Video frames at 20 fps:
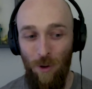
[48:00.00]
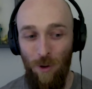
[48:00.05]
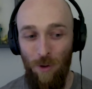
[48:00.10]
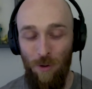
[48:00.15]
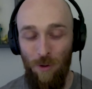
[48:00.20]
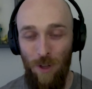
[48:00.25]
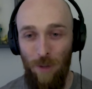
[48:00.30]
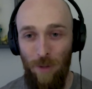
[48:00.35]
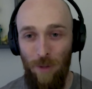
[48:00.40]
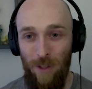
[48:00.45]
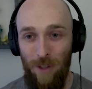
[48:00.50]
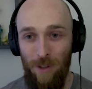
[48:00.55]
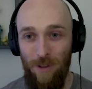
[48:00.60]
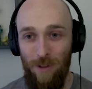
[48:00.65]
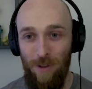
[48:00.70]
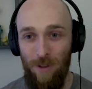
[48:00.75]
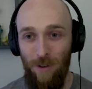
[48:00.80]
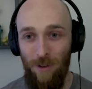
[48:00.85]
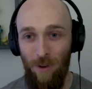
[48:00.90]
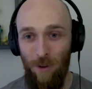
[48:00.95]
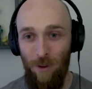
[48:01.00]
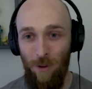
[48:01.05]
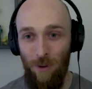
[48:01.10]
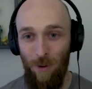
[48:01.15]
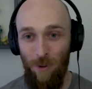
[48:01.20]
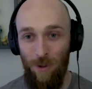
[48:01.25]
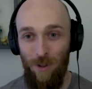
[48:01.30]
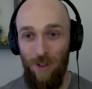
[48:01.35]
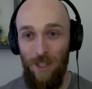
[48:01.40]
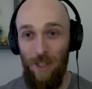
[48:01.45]
those limits or
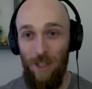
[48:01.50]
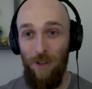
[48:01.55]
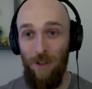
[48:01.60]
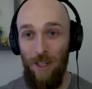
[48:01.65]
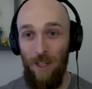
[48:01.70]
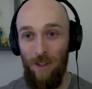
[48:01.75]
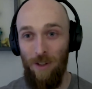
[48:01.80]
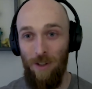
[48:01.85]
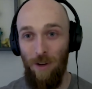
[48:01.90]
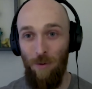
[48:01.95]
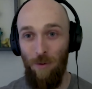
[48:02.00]
those ceilings